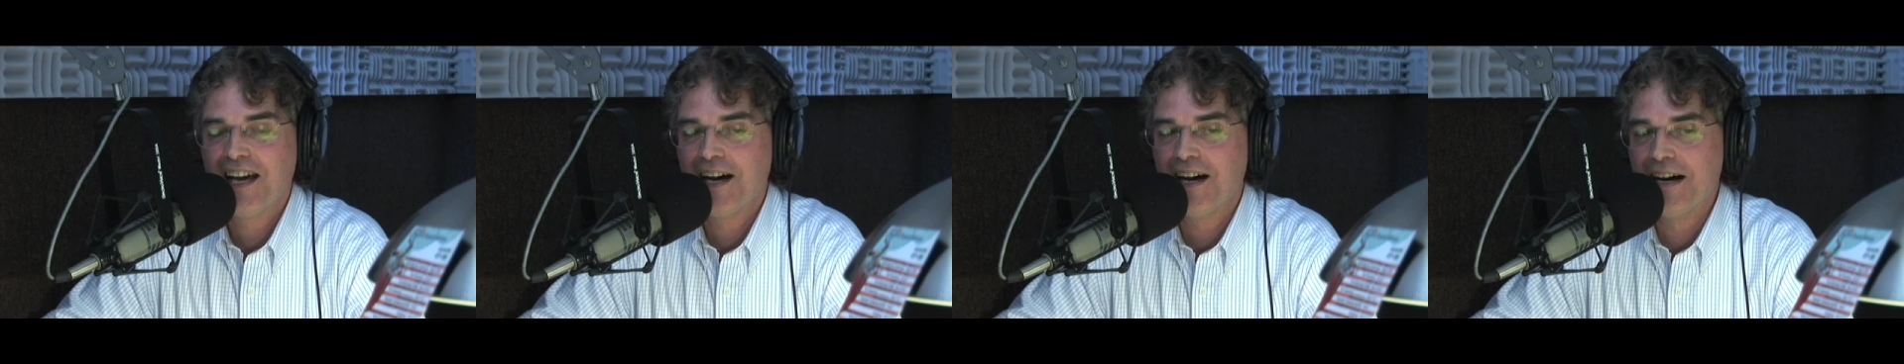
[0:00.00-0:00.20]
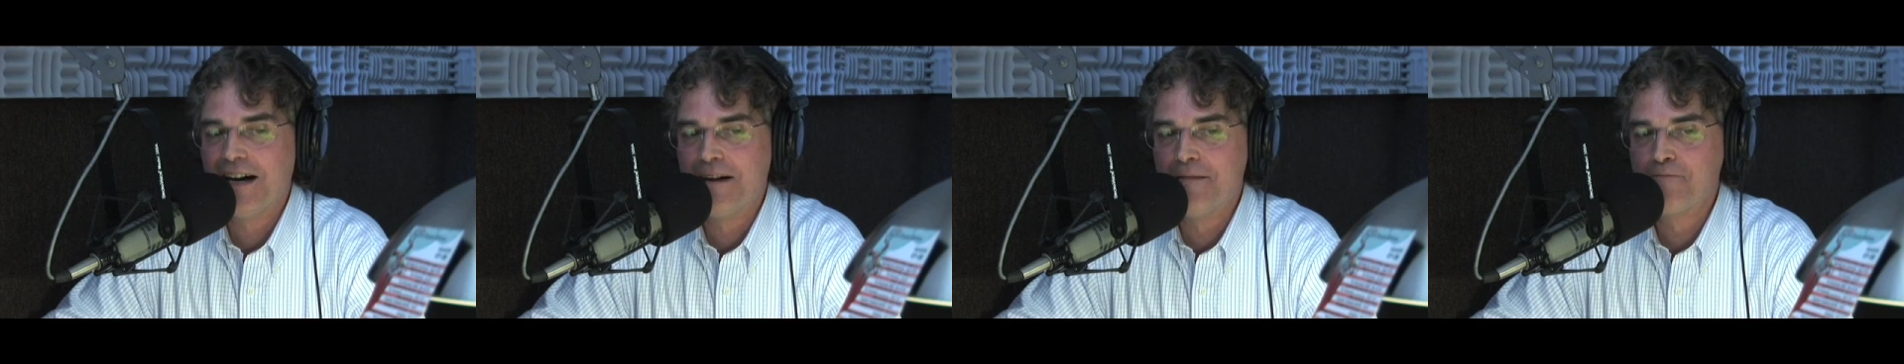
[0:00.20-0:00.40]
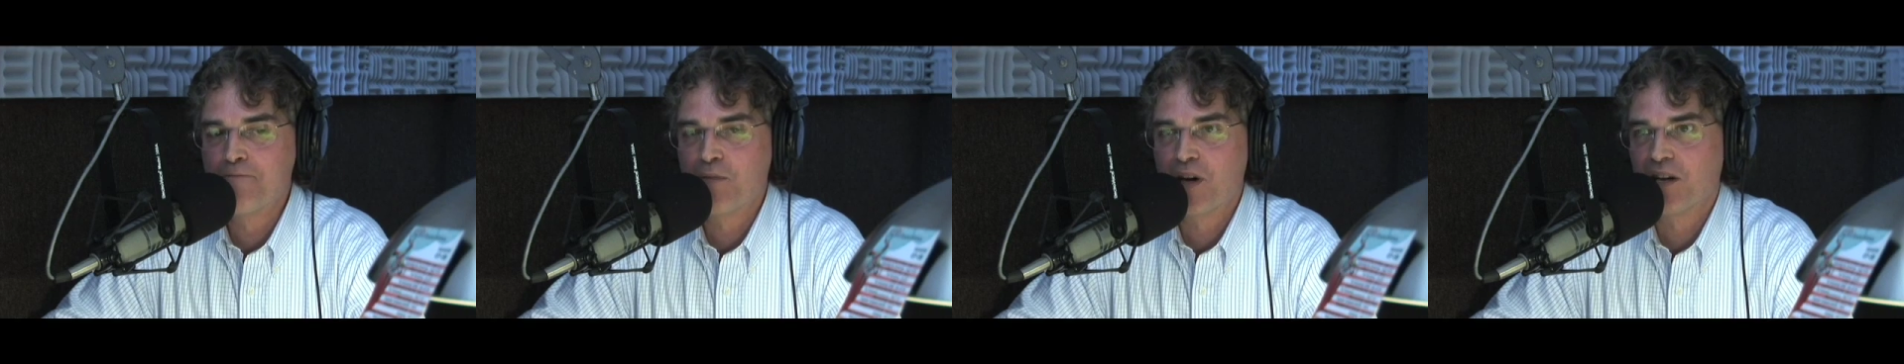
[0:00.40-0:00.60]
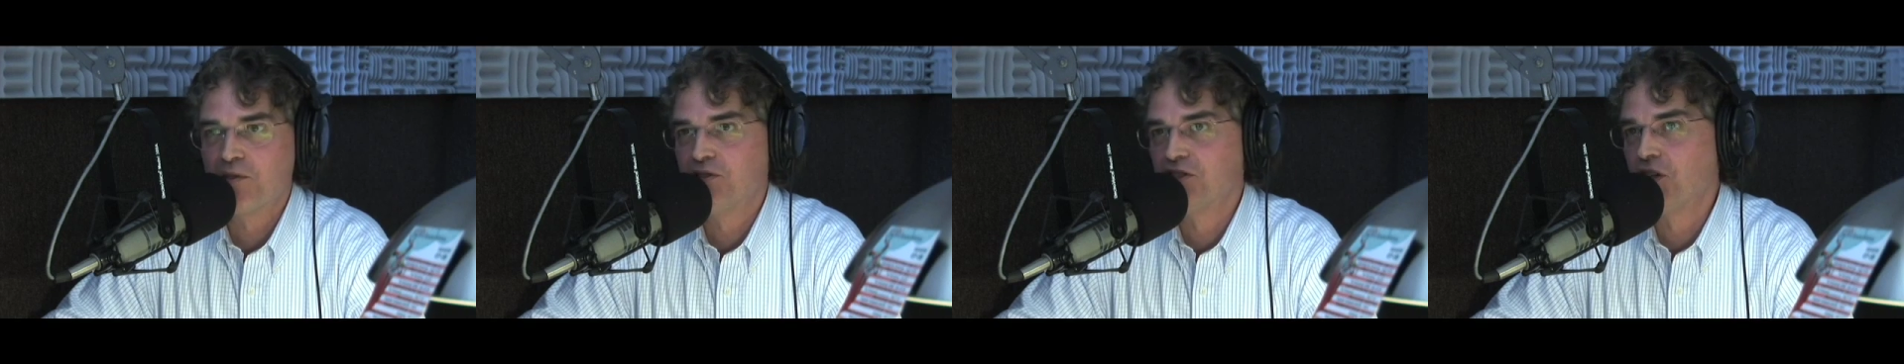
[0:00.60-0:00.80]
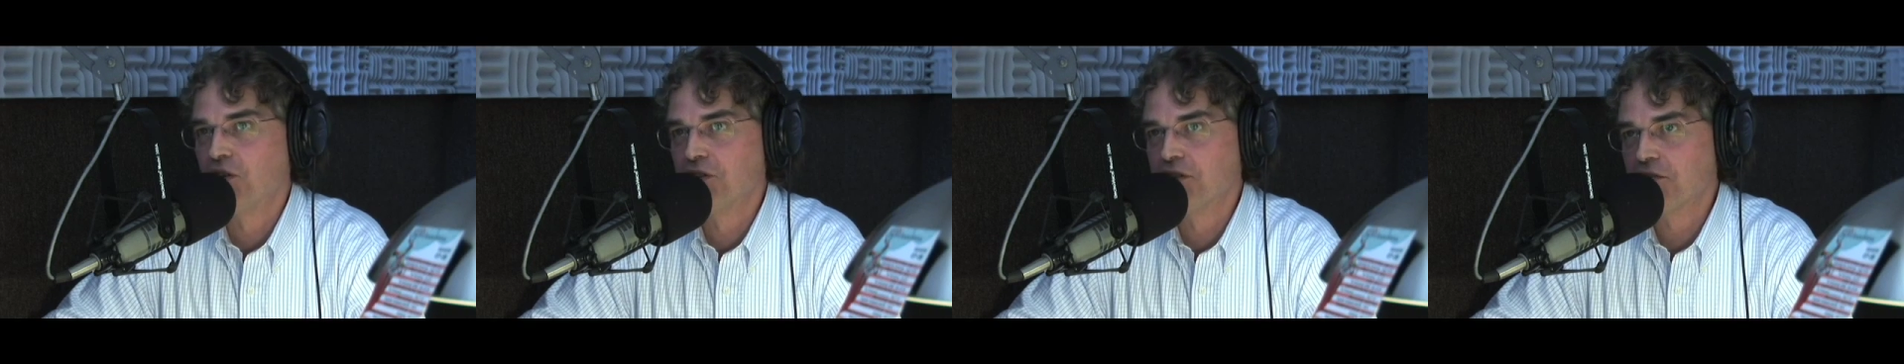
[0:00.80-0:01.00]
But it
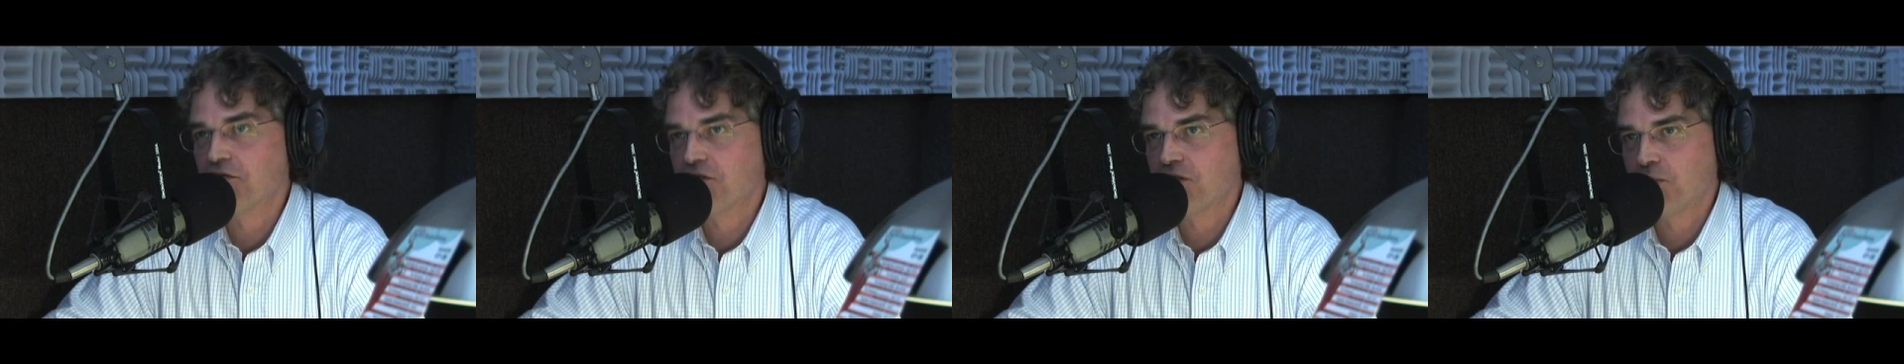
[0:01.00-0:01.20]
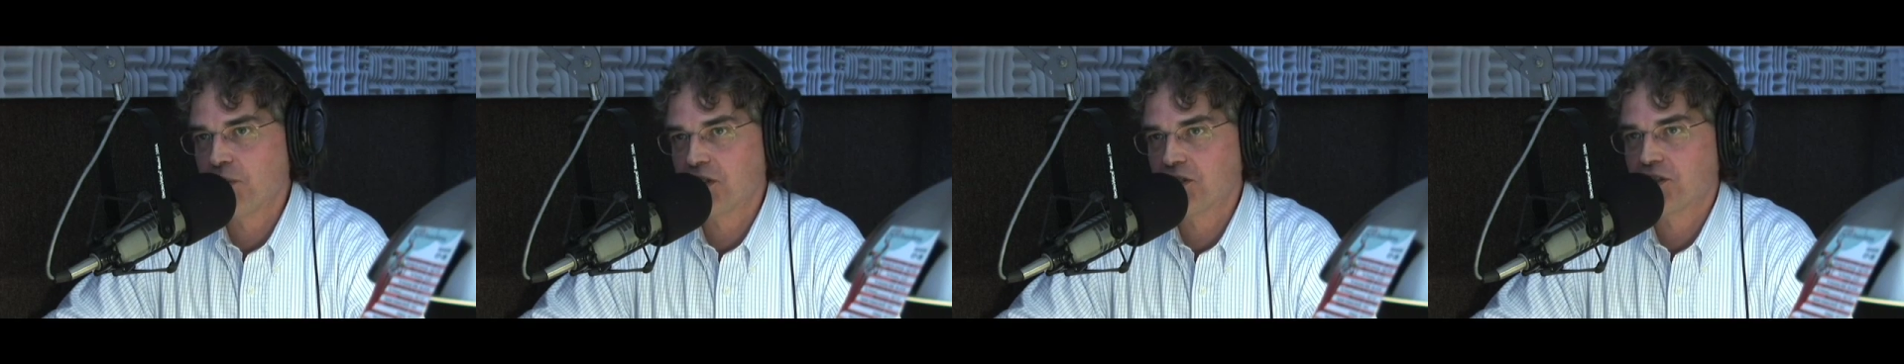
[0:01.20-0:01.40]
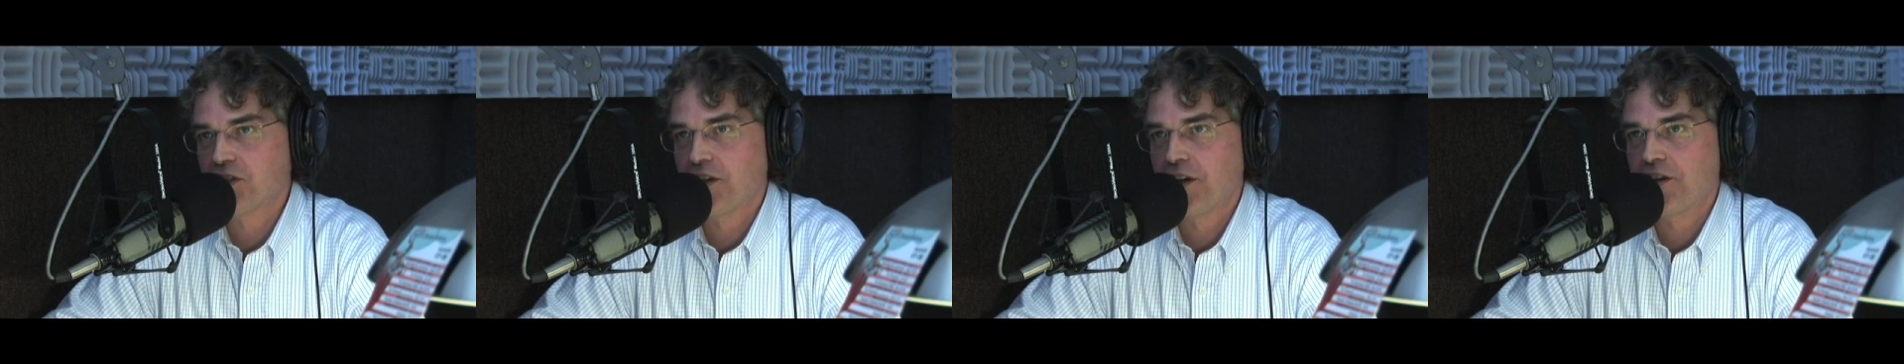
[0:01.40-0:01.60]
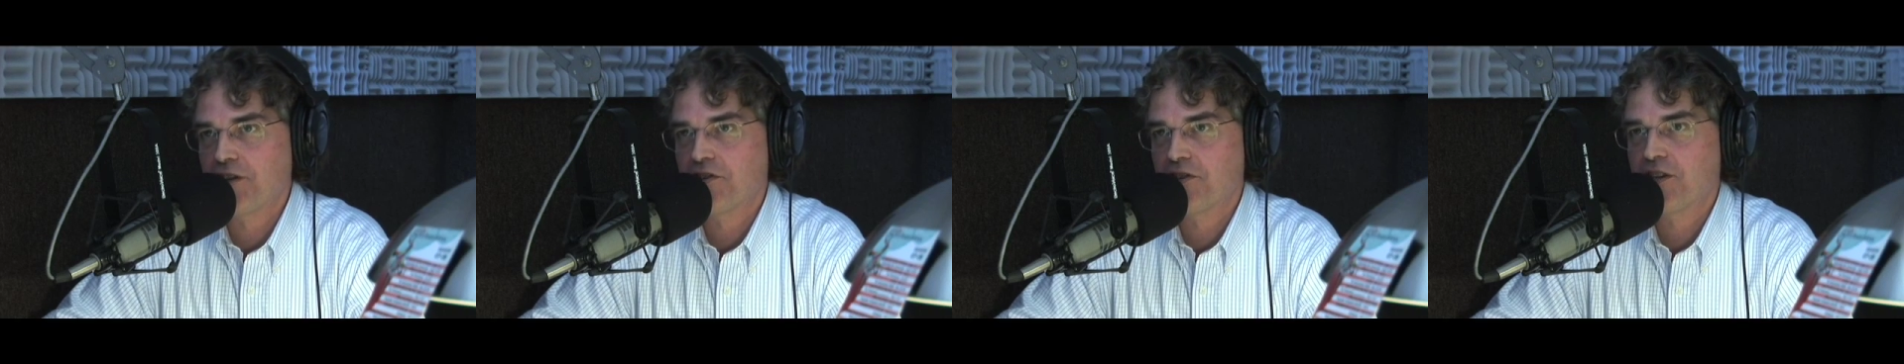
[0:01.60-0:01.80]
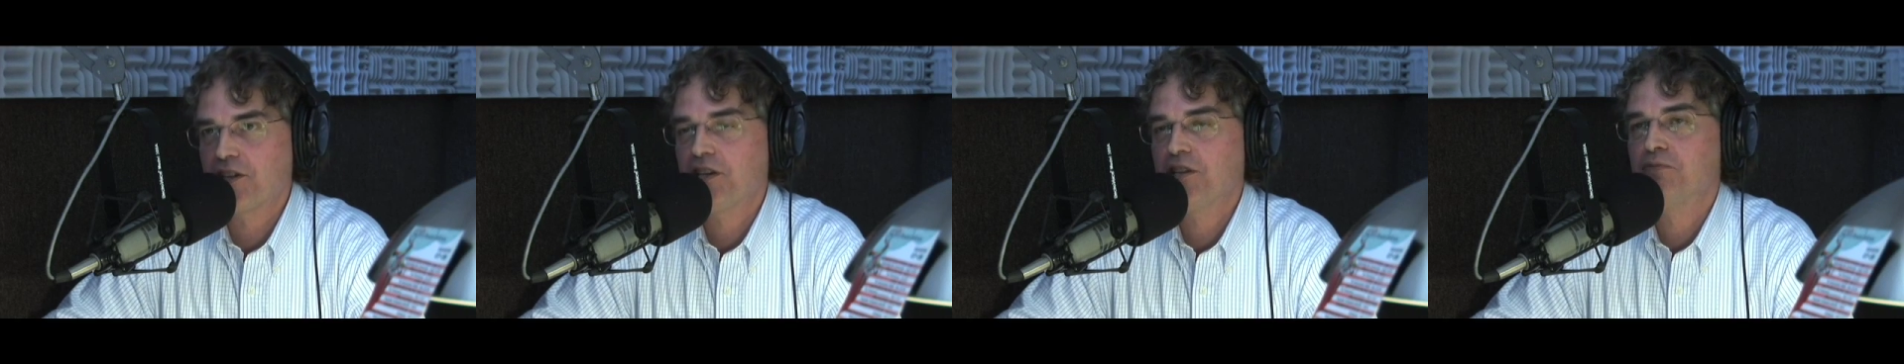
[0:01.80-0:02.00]
was only a few months
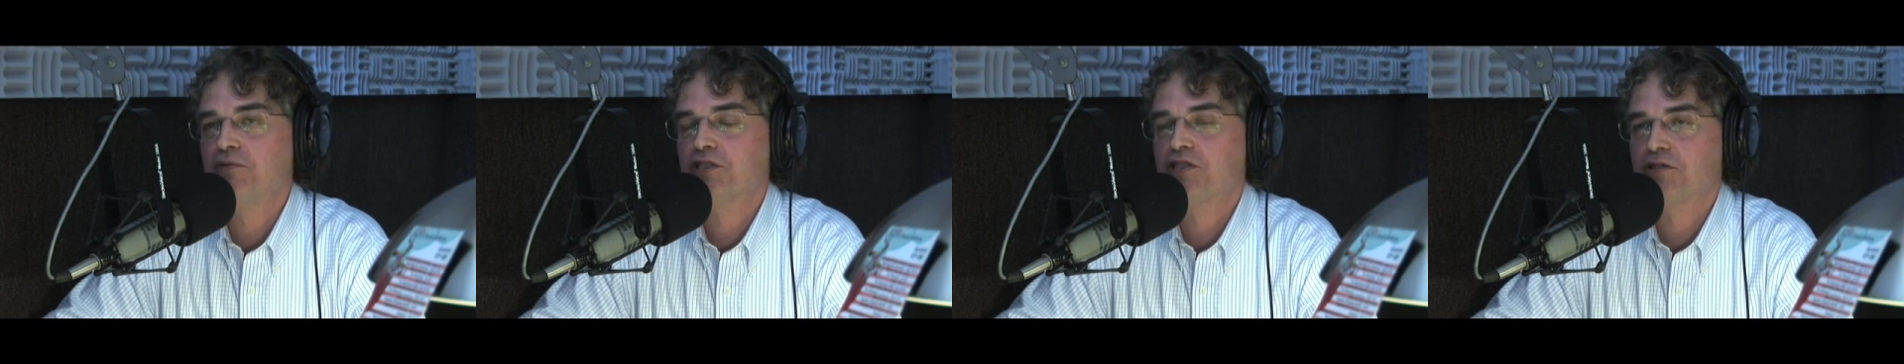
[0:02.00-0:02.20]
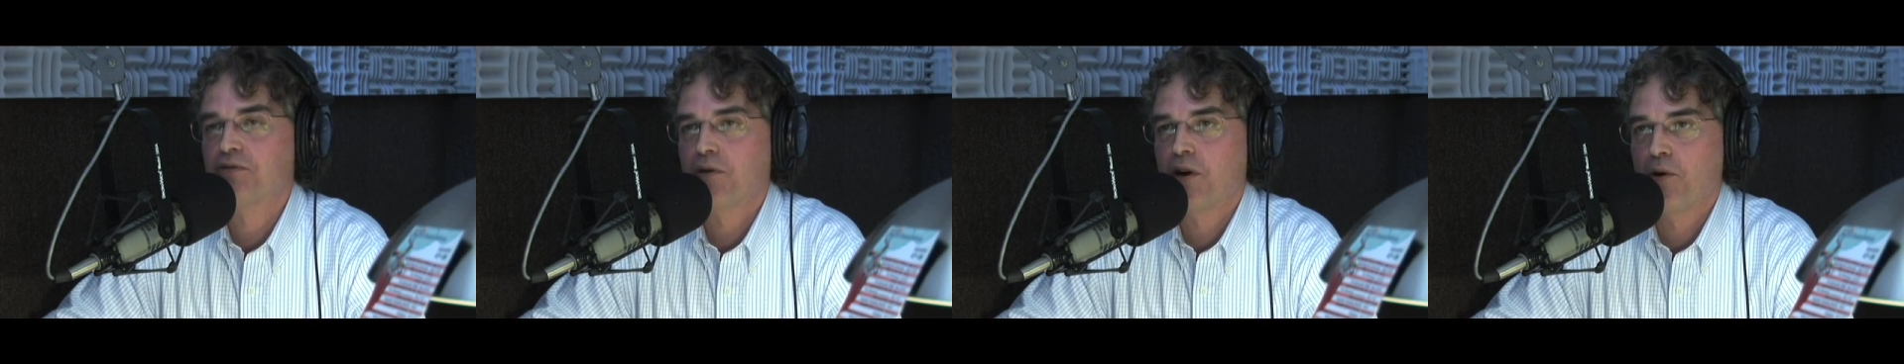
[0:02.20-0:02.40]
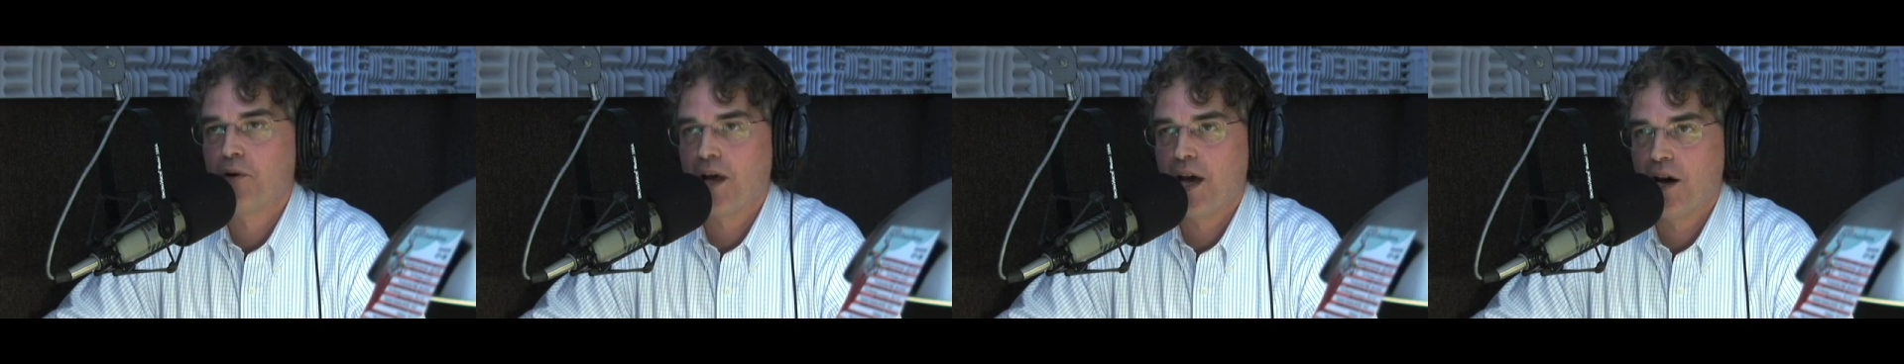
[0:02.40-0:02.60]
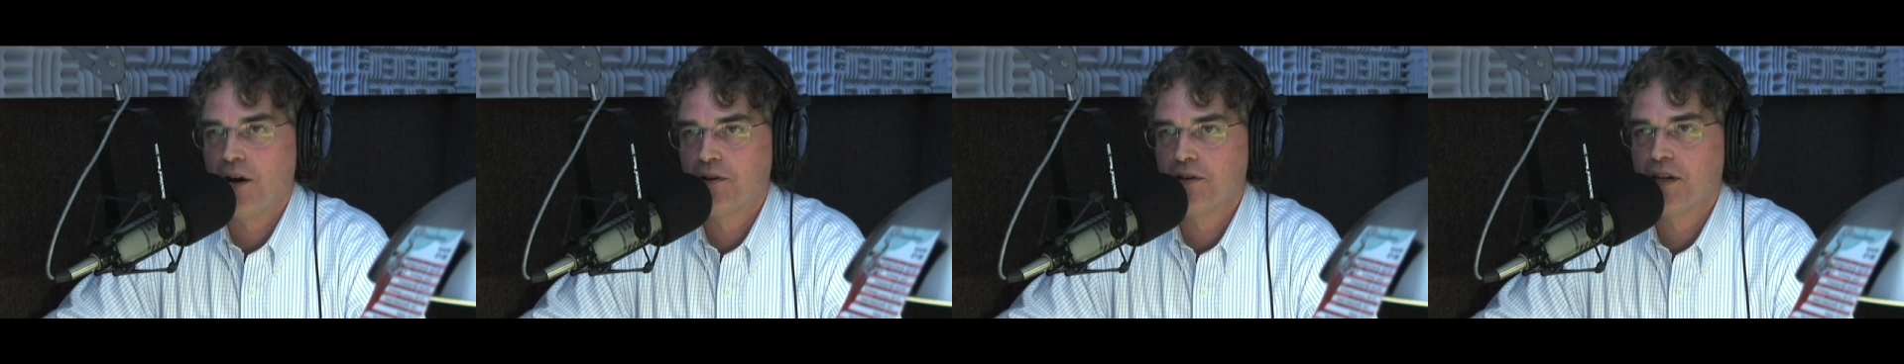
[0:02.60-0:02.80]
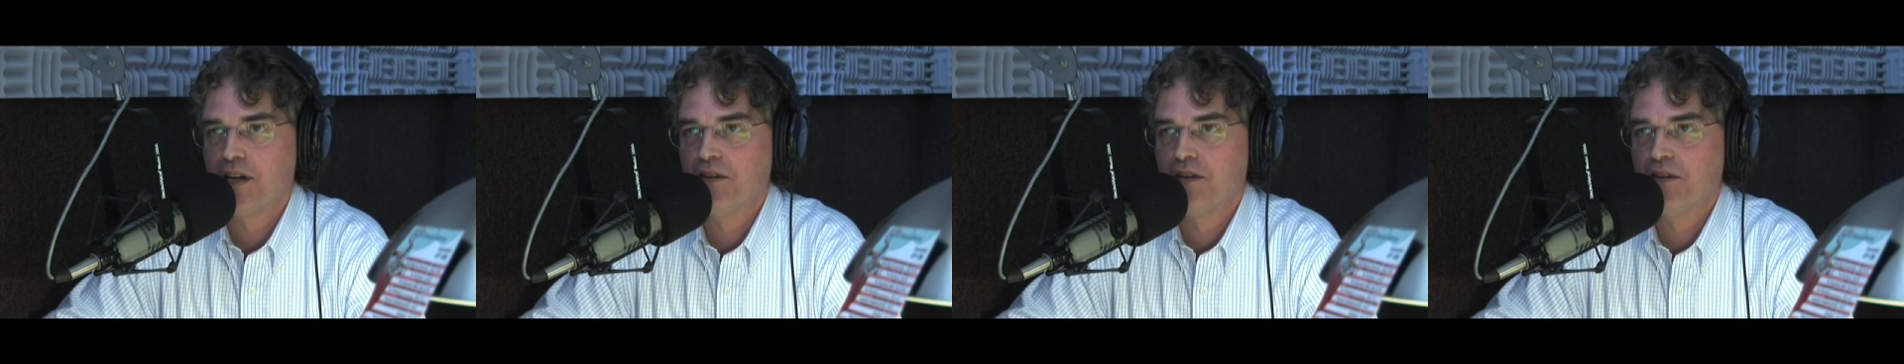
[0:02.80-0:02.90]
later that he was thrown out